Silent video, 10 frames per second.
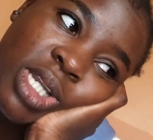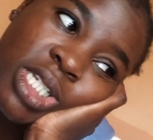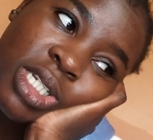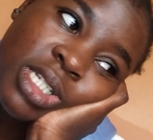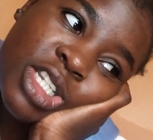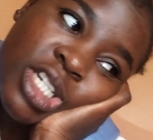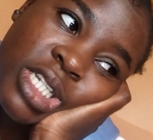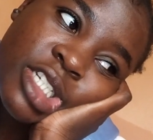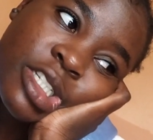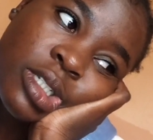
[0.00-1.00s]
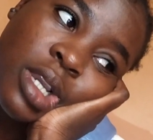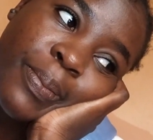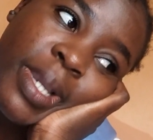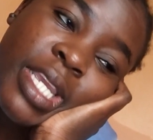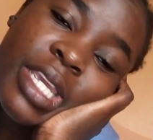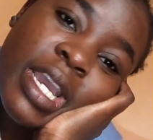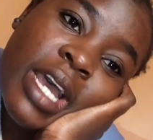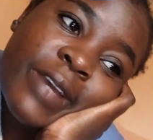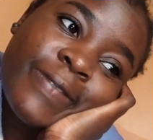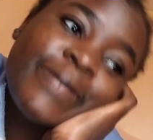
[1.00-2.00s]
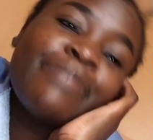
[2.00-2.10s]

nini rent ikabaki half.